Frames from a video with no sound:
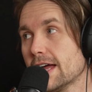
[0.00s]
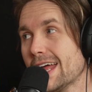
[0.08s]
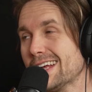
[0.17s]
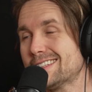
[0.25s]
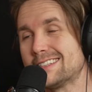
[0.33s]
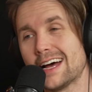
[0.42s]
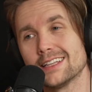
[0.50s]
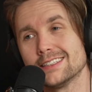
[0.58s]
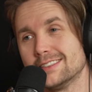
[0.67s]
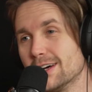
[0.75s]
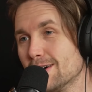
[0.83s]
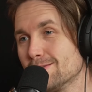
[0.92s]
Egg
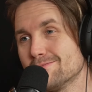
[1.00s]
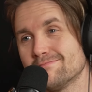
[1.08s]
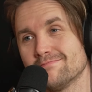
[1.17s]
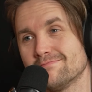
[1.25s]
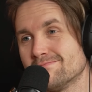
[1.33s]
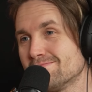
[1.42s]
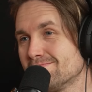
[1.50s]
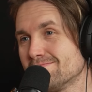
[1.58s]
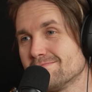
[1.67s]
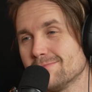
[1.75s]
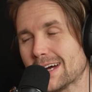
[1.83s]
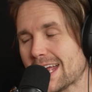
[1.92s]
salad, though,
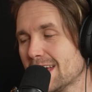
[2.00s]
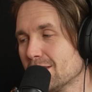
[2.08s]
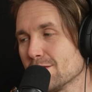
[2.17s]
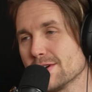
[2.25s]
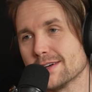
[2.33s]
I can't do